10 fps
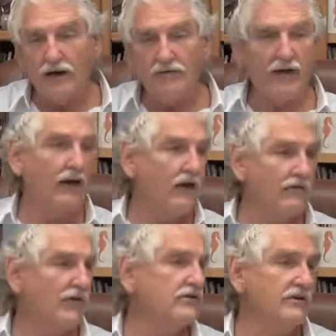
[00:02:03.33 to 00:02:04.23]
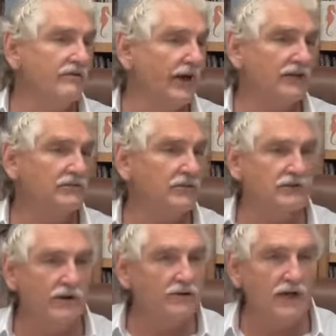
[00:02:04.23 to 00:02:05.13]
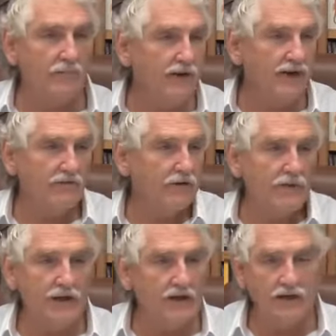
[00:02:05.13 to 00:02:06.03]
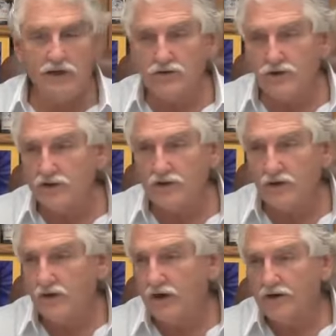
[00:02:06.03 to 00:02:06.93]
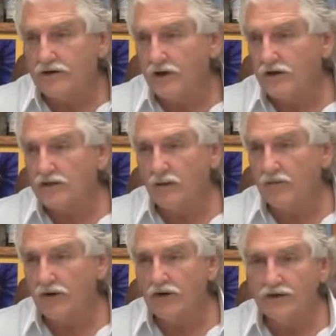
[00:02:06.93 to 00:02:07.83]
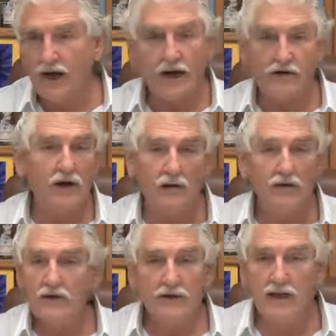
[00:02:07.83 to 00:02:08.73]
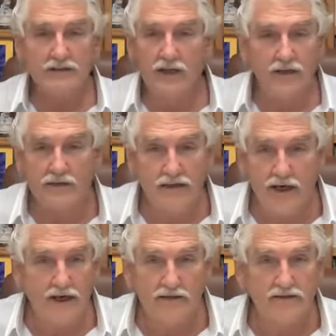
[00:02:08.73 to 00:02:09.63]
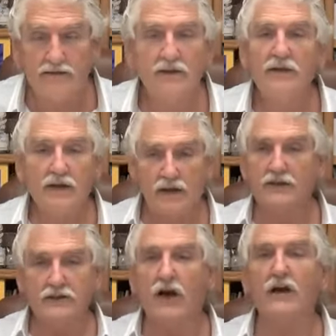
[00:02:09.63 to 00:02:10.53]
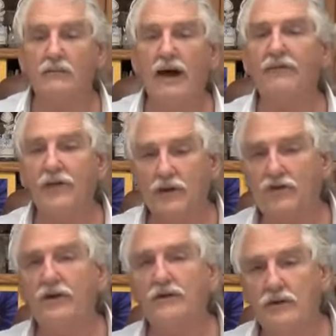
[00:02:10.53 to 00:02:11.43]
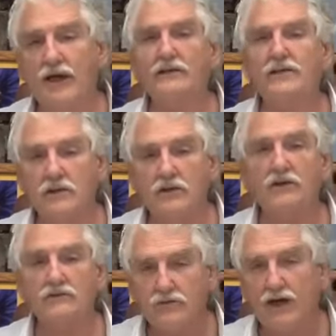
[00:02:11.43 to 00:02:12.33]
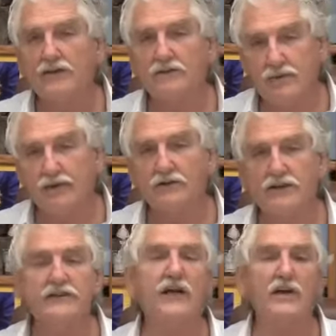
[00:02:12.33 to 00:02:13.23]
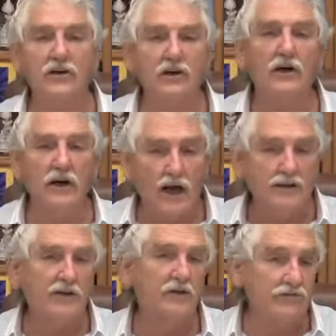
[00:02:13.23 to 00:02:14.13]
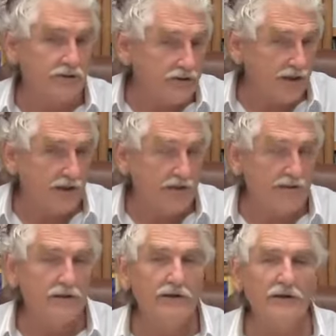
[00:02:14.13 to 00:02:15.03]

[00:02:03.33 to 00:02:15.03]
And the fruits and vegetables must not be giving me any nutrition or energy because I'm really tired. No, that's not the case. It is all about the adrenal glands and neurotransmitters. It's a neurological fatigue.